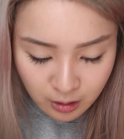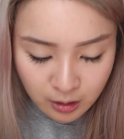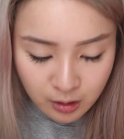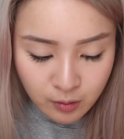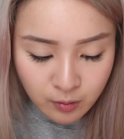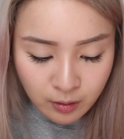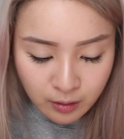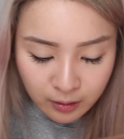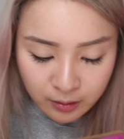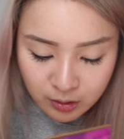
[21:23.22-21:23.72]
You
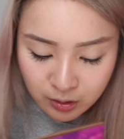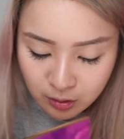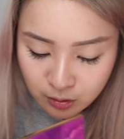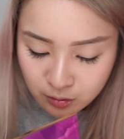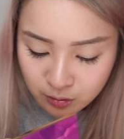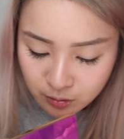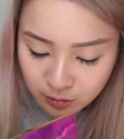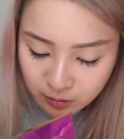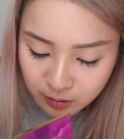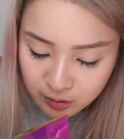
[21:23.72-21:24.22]
know what? Let's
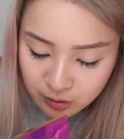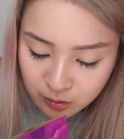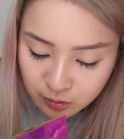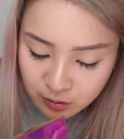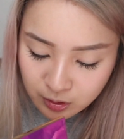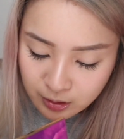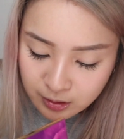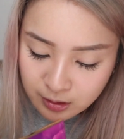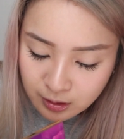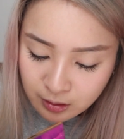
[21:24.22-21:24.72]
do
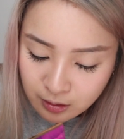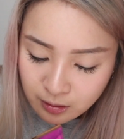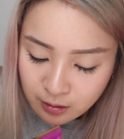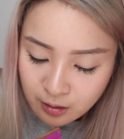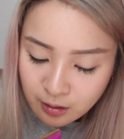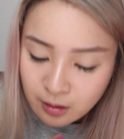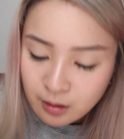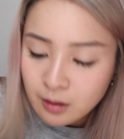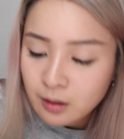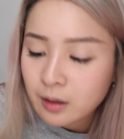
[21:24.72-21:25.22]
Jet Setter.
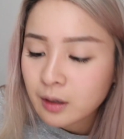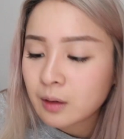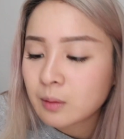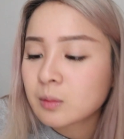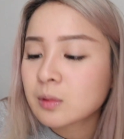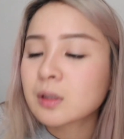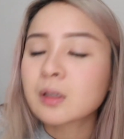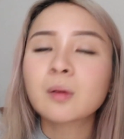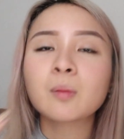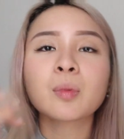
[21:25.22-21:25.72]
And I'm
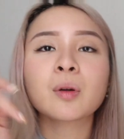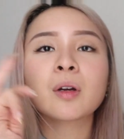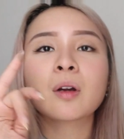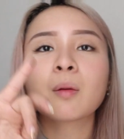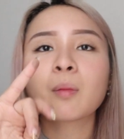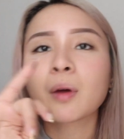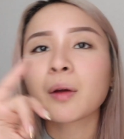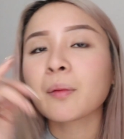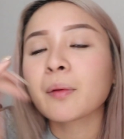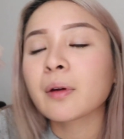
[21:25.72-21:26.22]
just going to put it
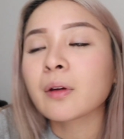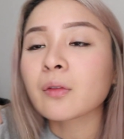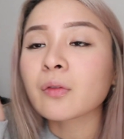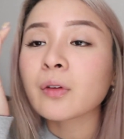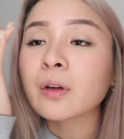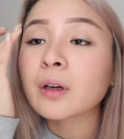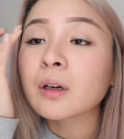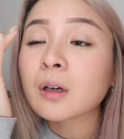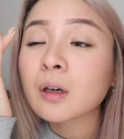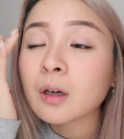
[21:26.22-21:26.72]
on my ring
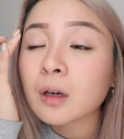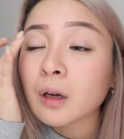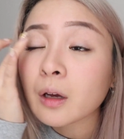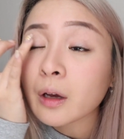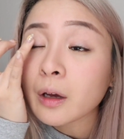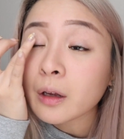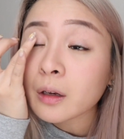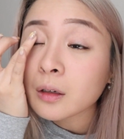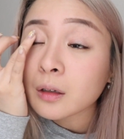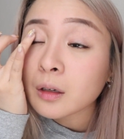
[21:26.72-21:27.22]
finger
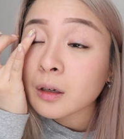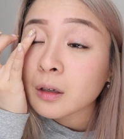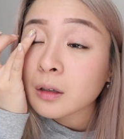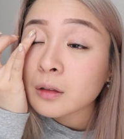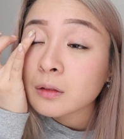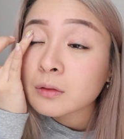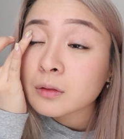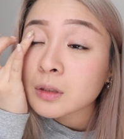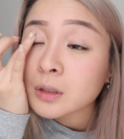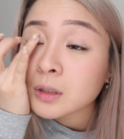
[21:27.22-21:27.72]
and kind
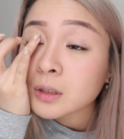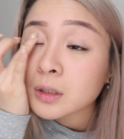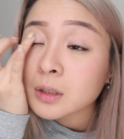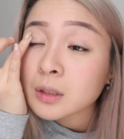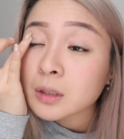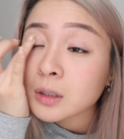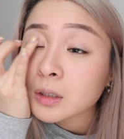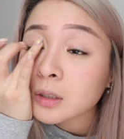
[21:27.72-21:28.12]
of just...